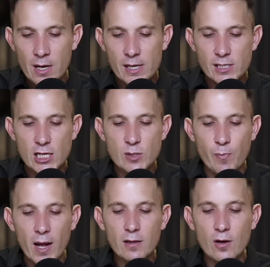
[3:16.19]
It says,
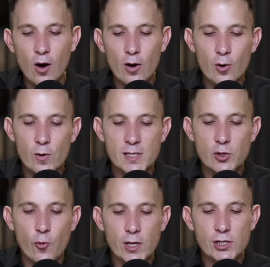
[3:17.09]
But God, who
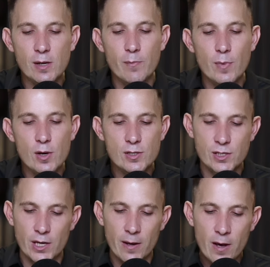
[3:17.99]
is rich in
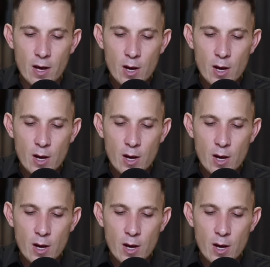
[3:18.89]
mercy